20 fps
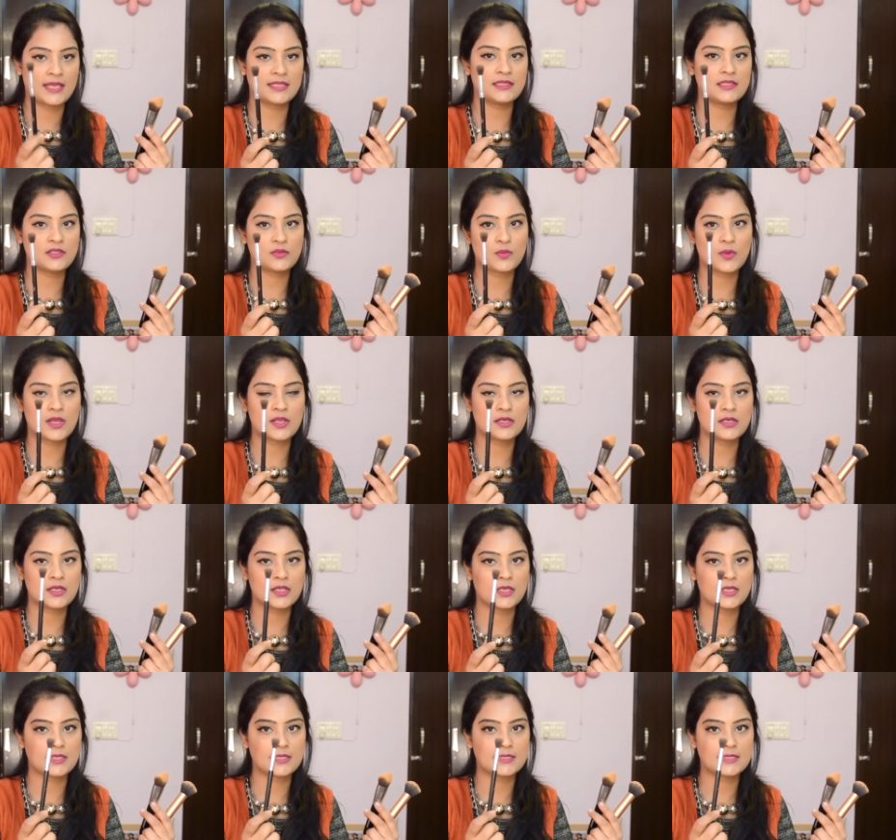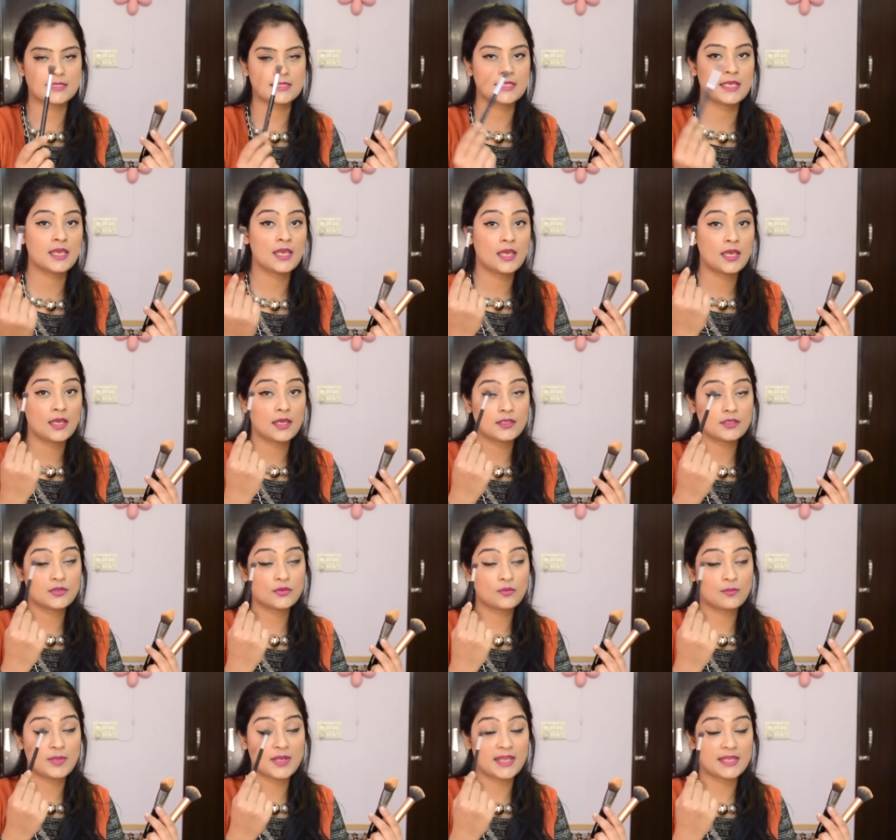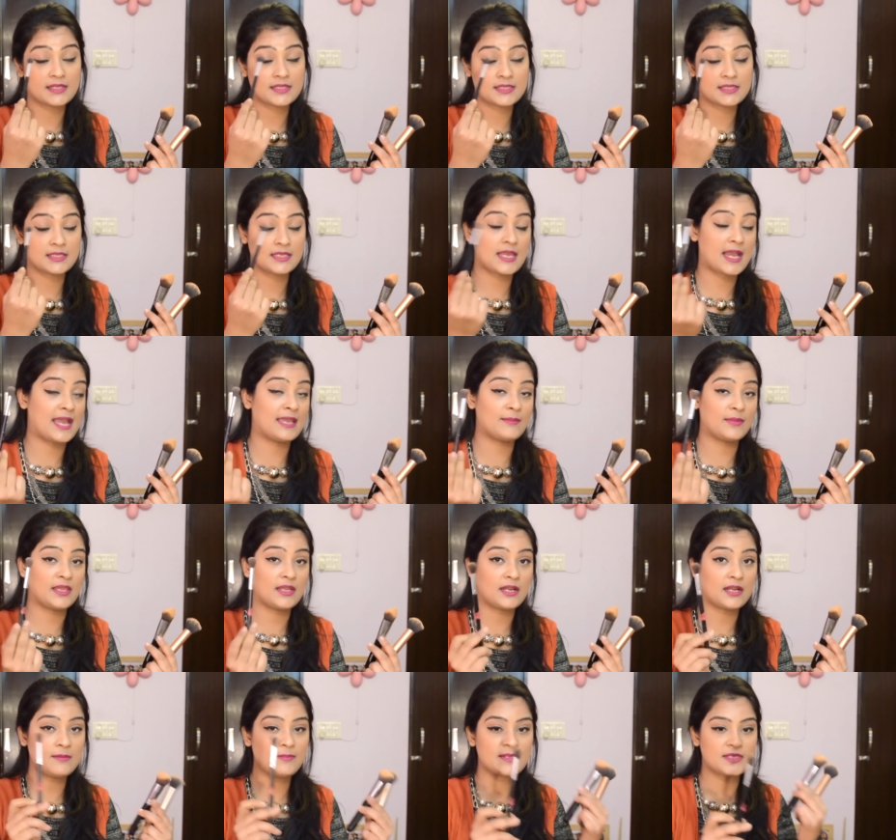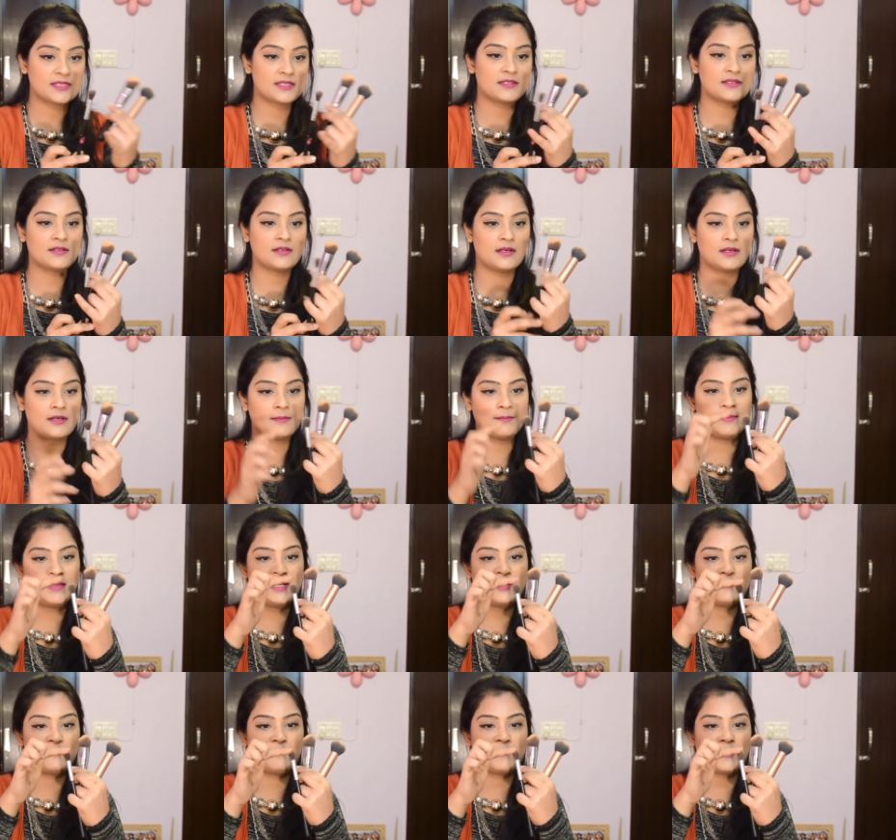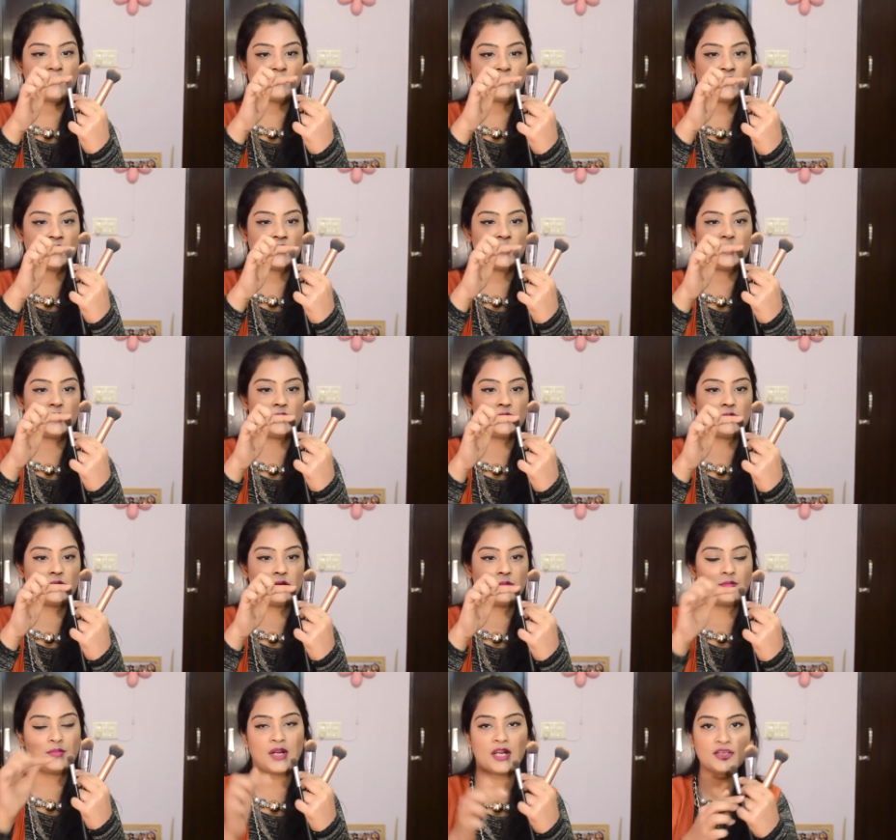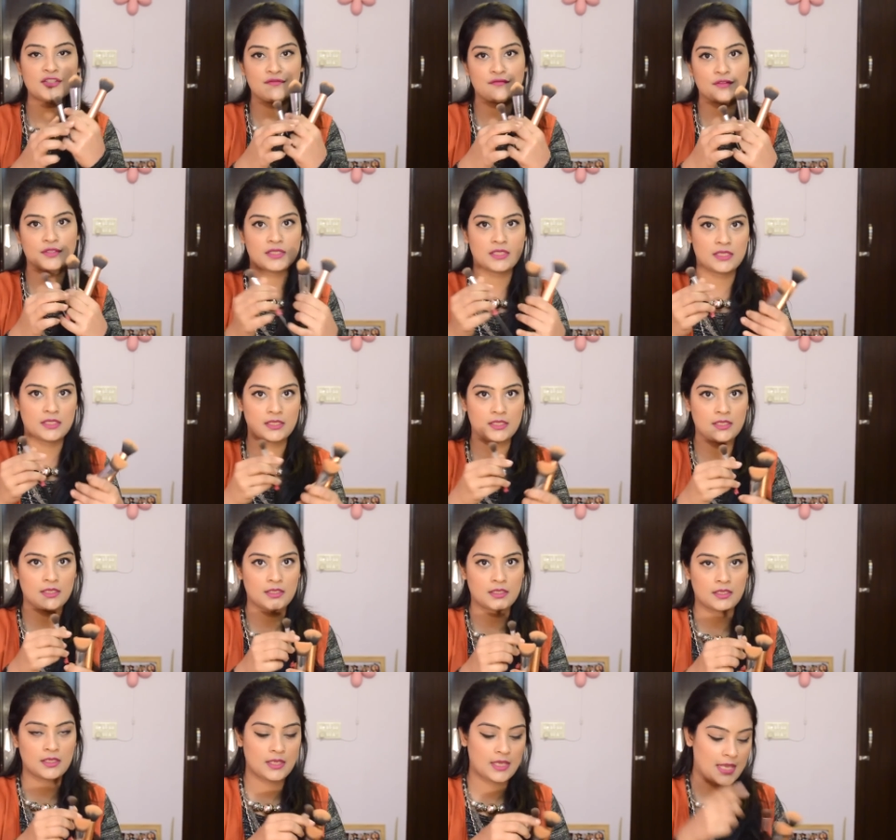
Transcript: And this one is to blend the eye makeup. It's a big fluffy brush for the